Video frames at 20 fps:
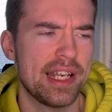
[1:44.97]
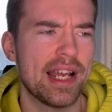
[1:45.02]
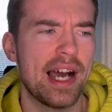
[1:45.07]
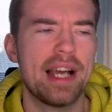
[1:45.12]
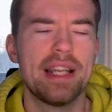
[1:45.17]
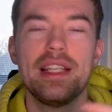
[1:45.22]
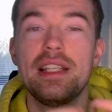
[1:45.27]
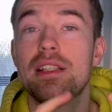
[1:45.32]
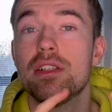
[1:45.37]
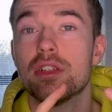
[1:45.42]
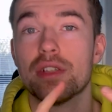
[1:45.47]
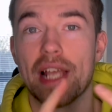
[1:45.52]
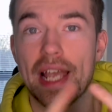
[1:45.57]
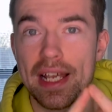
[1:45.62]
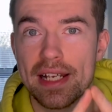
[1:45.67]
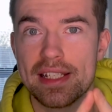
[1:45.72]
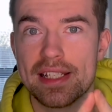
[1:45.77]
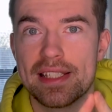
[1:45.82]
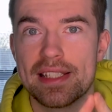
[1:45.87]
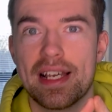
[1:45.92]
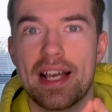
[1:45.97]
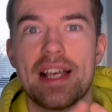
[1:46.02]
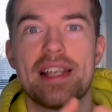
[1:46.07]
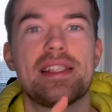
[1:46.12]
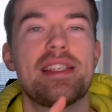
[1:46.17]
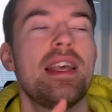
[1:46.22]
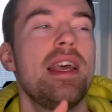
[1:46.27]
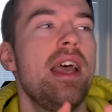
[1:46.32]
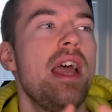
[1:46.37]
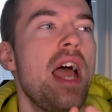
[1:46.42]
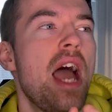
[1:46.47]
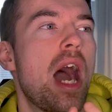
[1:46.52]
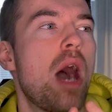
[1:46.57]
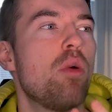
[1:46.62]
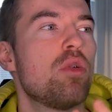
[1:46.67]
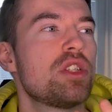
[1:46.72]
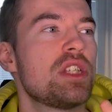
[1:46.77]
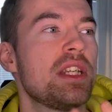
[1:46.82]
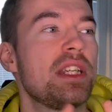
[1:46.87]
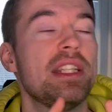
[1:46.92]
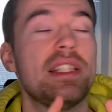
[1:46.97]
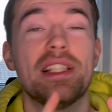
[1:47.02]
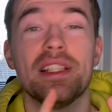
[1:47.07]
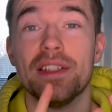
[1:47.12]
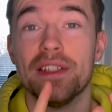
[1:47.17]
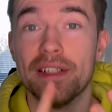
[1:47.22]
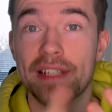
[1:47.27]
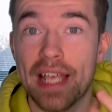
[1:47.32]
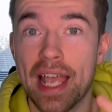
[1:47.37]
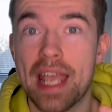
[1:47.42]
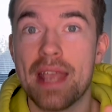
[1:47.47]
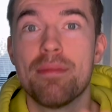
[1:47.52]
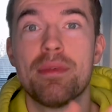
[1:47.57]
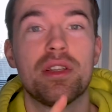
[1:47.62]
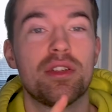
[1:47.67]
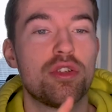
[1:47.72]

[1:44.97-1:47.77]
I did not exercise. I was addicted to gaming,